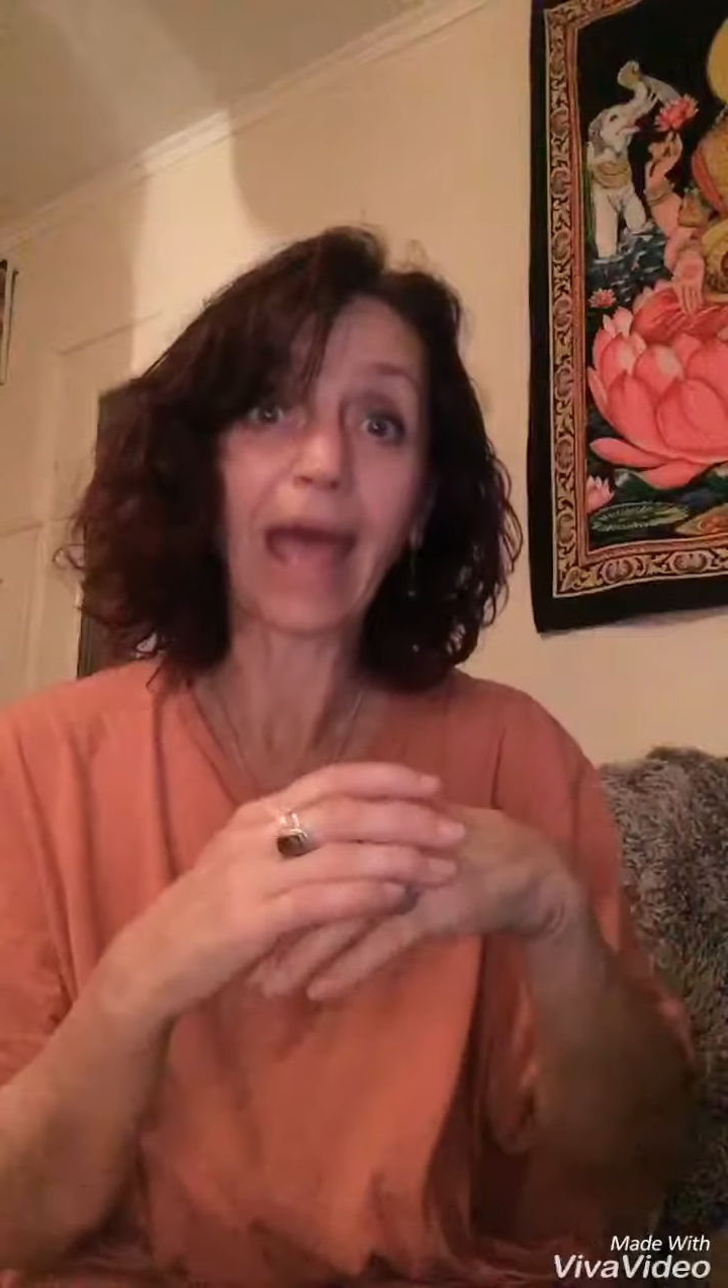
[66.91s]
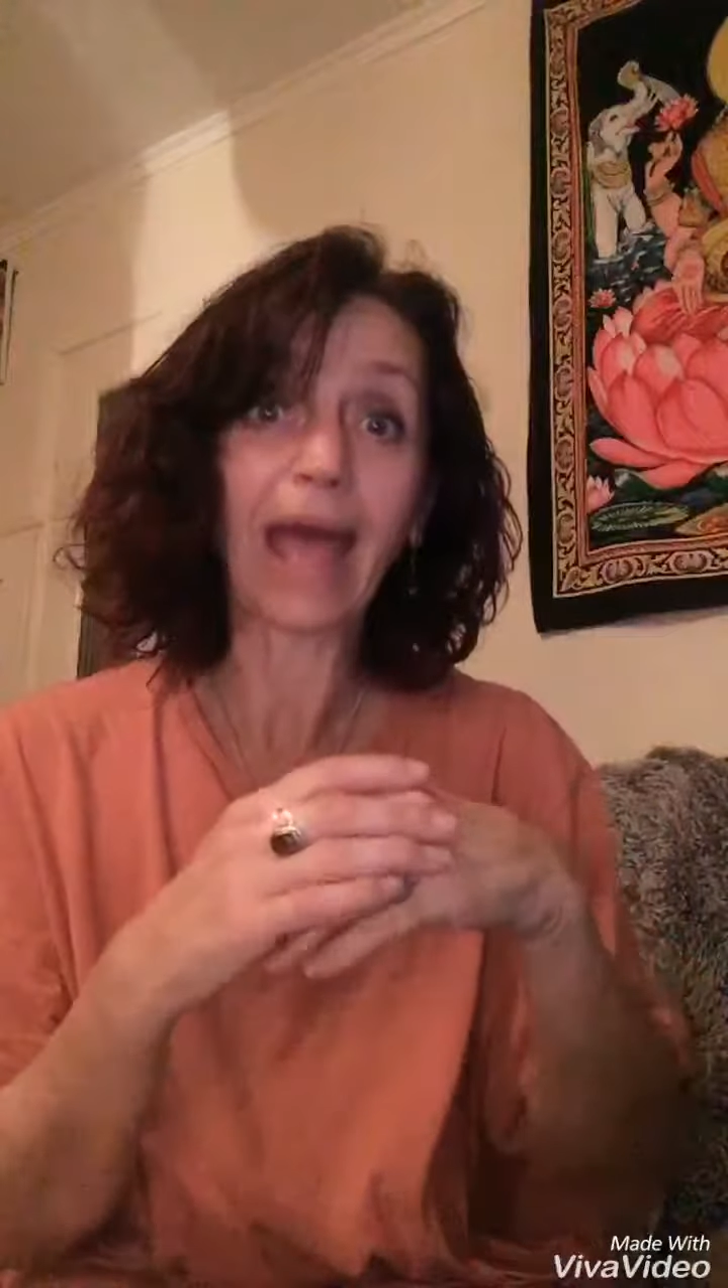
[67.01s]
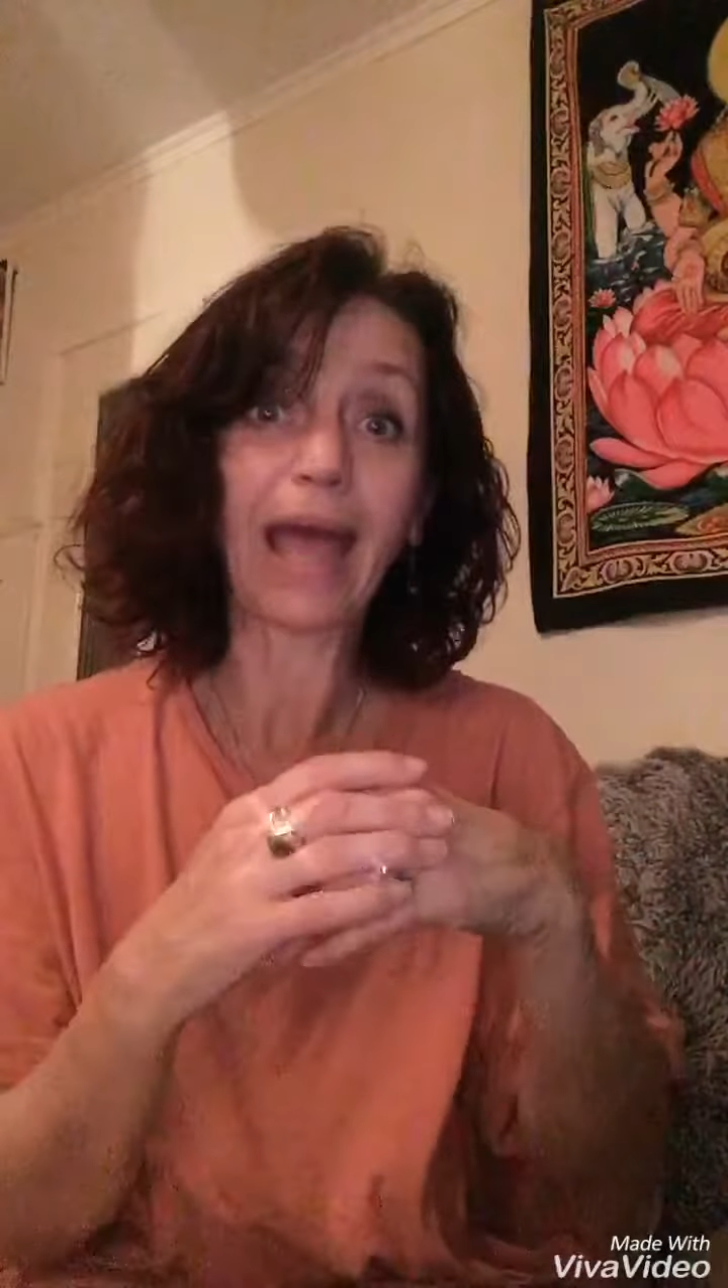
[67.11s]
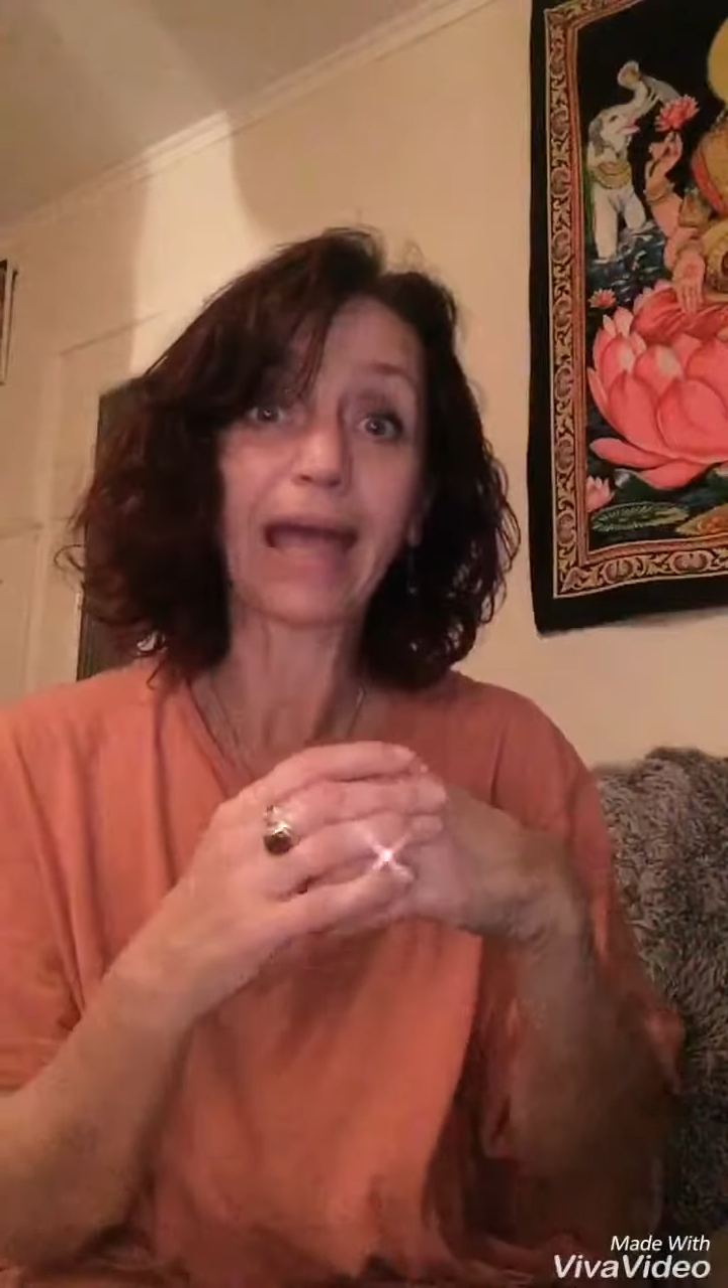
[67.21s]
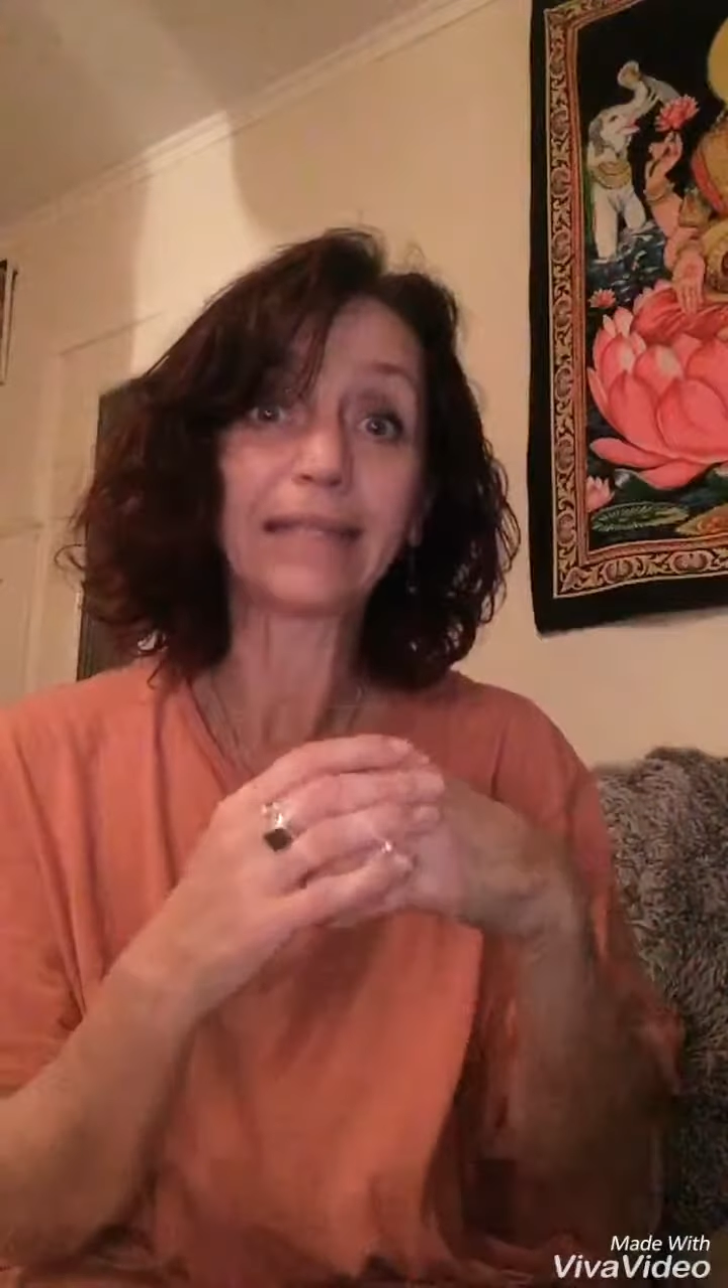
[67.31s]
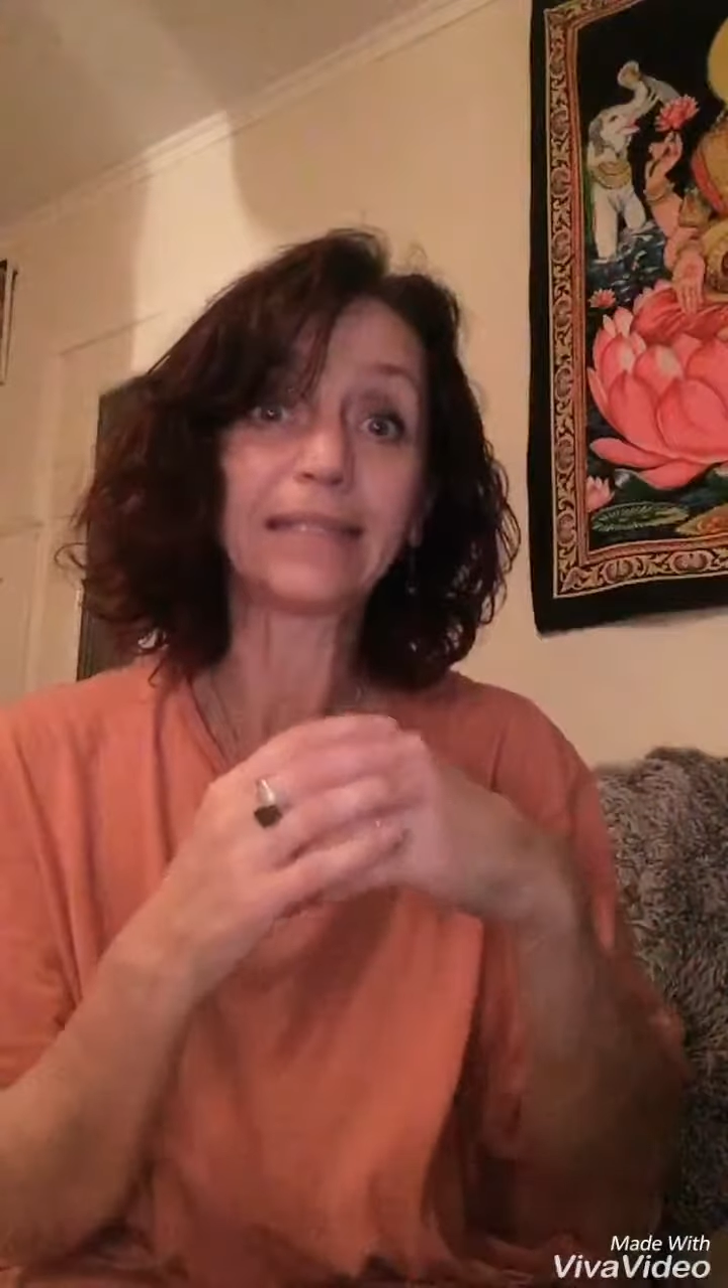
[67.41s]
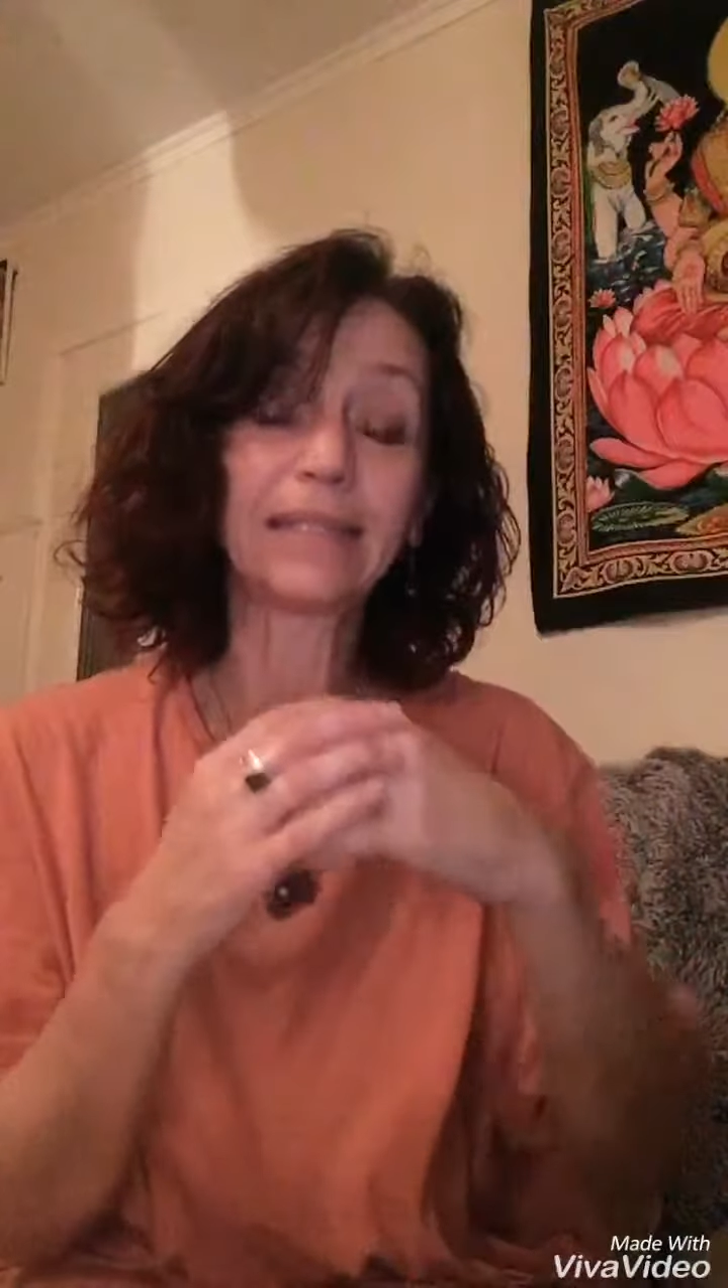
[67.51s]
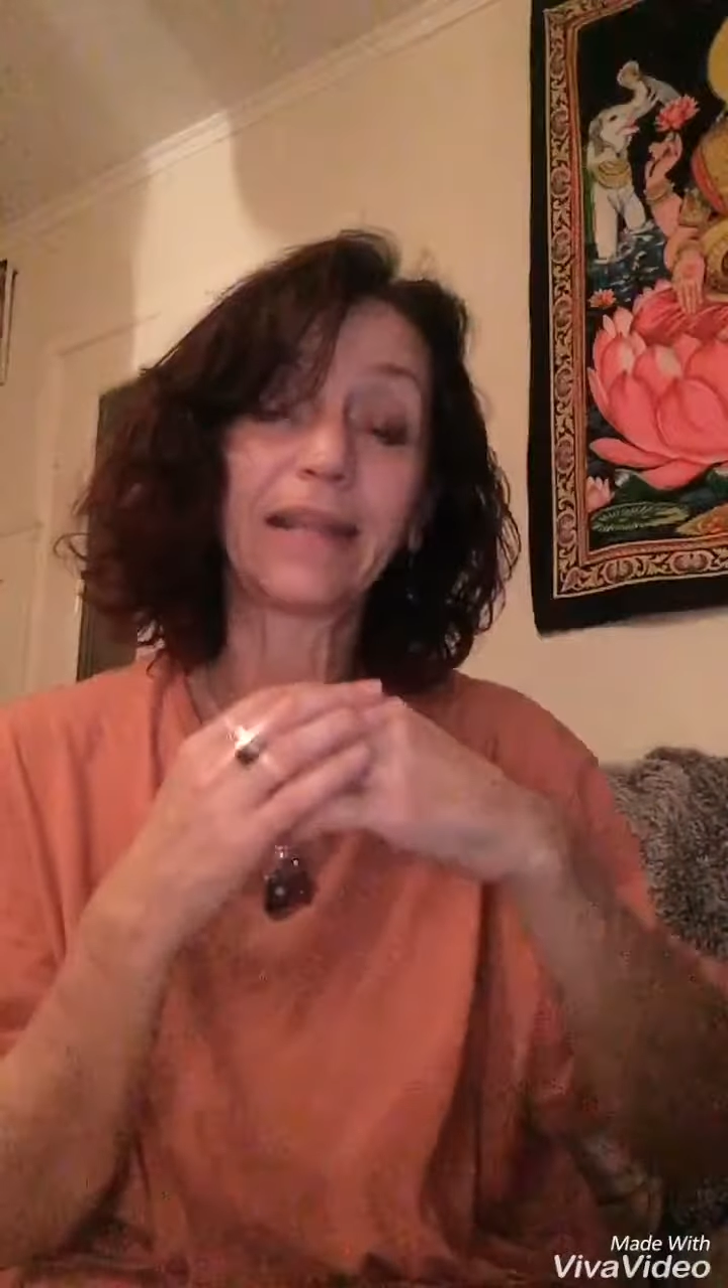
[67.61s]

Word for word: and